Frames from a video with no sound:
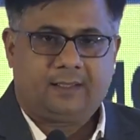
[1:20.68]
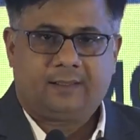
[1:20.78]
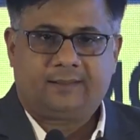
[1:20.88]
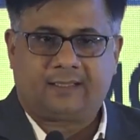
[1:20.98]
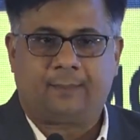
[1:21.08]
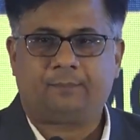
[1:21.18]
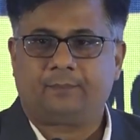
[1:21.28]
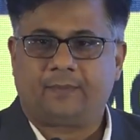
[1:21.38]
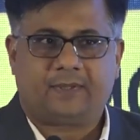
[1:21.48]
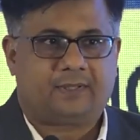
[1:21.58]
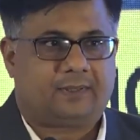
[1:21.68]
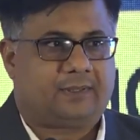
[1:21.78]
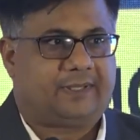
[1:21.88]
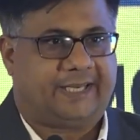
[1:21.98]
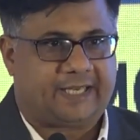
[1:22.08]
some
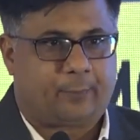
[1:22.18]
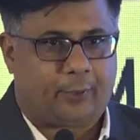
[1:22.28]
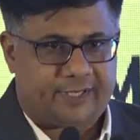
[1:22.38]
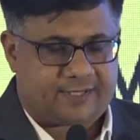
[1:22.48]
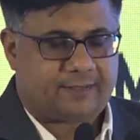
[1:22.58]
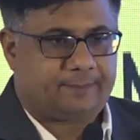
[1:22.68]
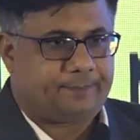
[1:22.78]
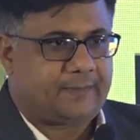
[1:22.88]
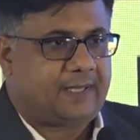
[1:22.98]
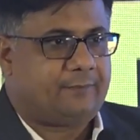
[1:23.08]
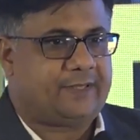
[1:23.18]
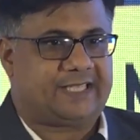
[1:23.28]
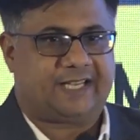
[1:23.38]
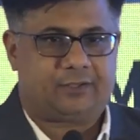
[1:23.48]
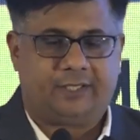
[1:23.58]
data points which
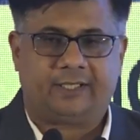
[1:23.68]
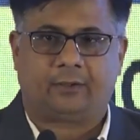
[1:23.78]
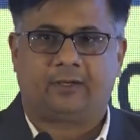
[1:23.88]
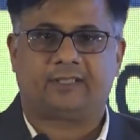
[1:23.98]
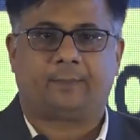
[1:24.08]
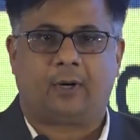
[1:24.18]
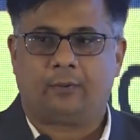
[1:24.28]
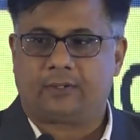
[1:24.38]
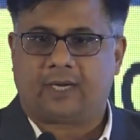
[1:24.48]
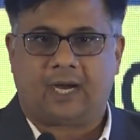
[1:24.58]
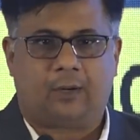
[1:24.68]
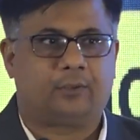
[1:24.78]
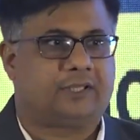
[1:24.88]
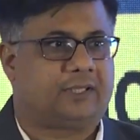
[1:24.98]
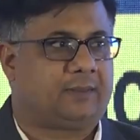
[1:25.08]
actually talks about how
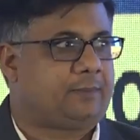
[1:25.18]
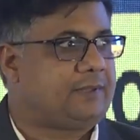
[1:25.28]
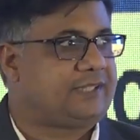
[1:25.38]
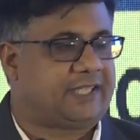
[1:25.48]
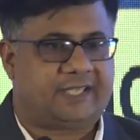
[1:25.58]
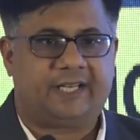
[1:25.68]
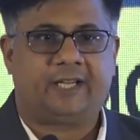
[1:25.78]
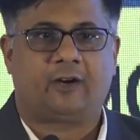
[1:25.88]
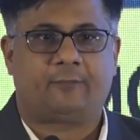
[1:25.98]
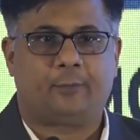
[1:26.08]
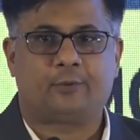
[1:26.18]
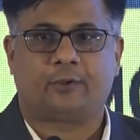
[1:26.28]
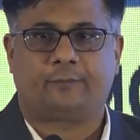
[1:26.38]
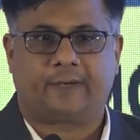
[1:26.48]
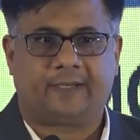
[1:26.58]
the journey of
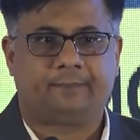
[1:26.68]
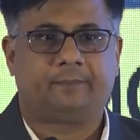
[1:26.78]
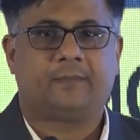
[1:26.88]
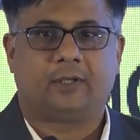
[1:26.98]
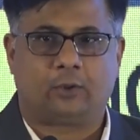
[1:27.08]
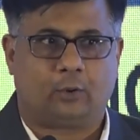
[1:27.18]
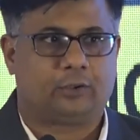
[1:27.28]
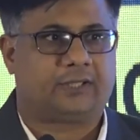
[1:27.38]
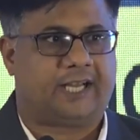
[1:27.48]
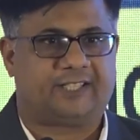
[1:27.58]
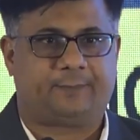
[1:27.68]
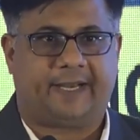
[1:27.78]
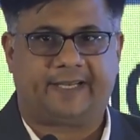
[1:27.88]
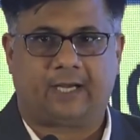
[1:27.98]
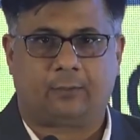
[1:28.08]
mutual fund growth has
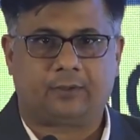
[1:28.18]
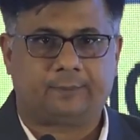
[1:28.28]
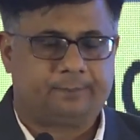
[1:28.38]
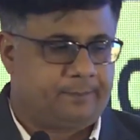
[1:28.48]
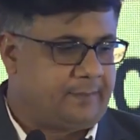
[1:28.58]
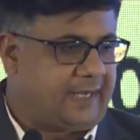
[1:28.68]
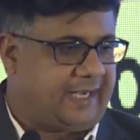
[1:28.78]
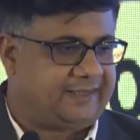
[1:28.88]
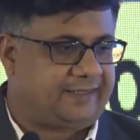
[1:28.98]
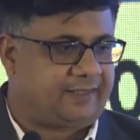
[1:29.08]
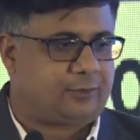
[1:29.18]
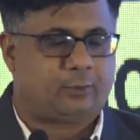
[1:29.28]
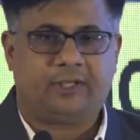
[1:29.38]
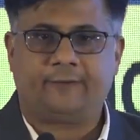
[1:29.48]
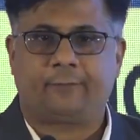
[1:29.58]
panned out, and this is
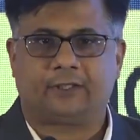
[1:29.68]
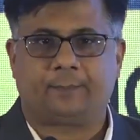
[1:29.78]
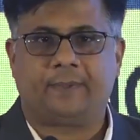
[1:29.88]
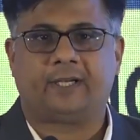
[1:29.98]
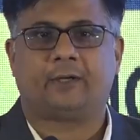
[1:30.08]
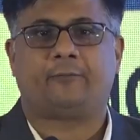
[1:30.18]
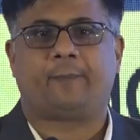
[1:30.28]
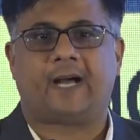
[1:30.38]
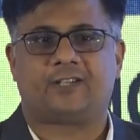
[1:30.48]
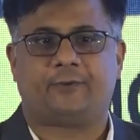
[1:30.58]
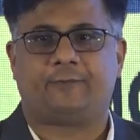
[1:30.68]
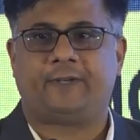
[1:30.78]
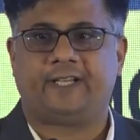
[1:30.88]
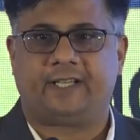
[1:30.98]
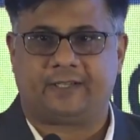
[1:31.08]
only for the period of past
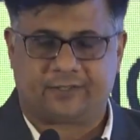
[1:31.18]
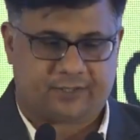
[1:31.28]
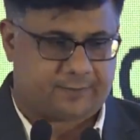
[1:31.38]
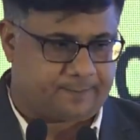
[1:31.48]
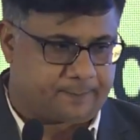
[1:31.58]
15 years.